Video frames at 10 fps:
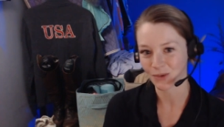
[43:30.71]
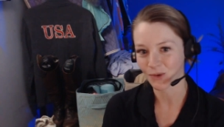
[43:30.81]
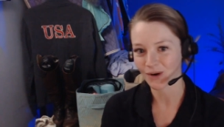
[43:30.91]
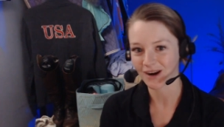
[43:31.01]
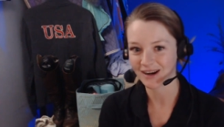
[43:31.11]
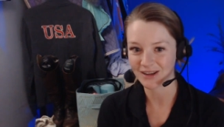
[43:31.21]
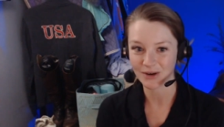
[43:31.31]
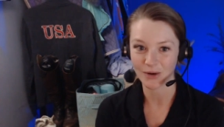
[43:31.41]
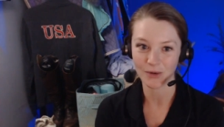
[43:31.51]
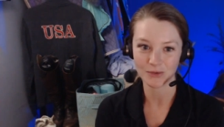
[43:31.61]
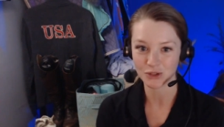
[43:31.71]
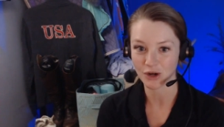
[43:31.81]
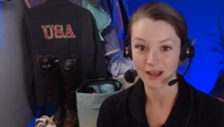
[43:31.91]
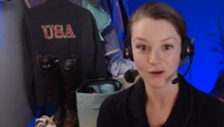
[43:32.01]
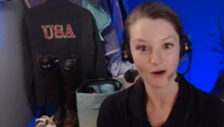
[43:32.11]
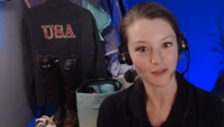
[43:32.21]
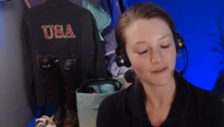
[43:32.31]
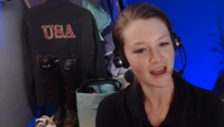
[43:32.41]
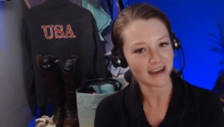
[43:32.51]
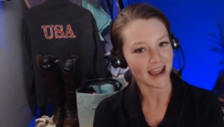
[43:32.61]
or you know should i call the
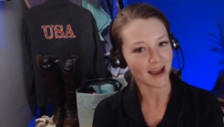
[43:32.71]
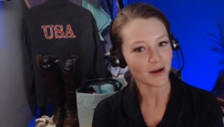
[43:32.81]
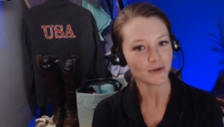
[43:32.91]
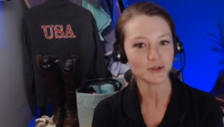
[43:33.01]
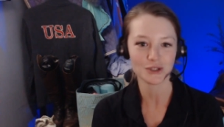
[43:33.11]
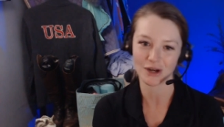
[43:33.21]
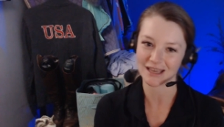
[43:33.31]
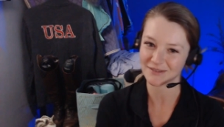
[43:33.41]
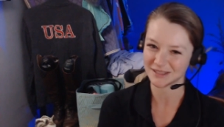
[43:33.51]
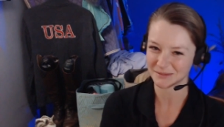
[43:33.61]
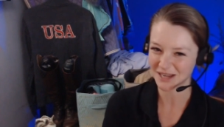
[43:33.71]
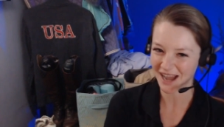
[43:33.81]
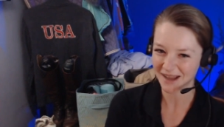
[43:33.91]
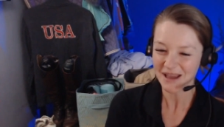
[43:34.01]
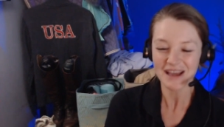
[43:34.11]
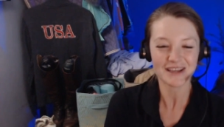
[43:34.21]
vet now should i give it some time